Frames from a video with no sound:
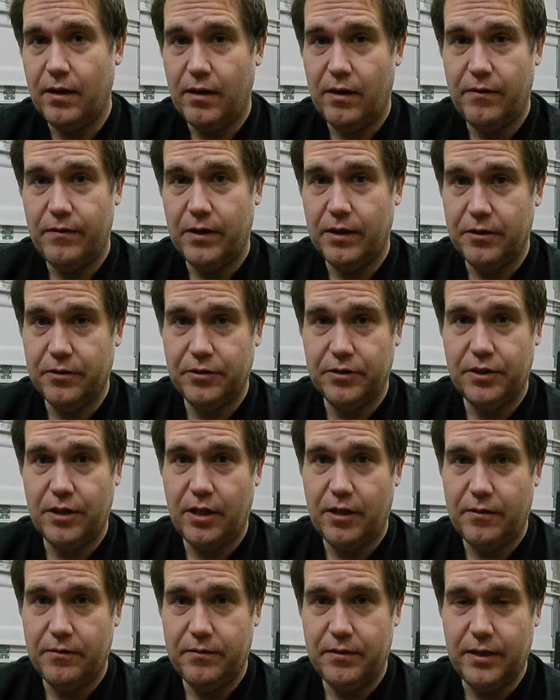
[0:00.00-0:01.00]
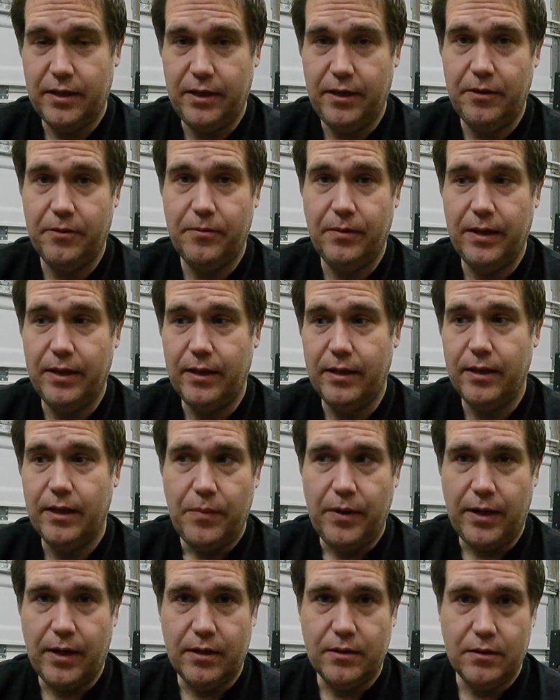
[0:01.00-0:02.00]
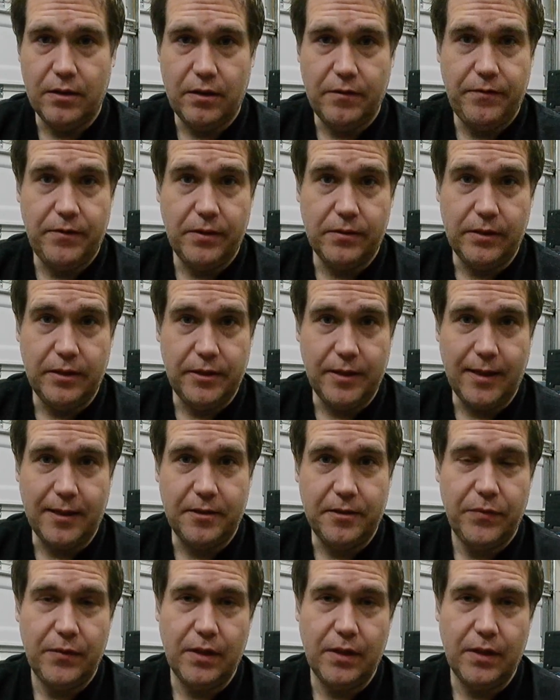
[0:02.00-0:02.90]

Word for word: of other stuff to deal with because of the fuel injection,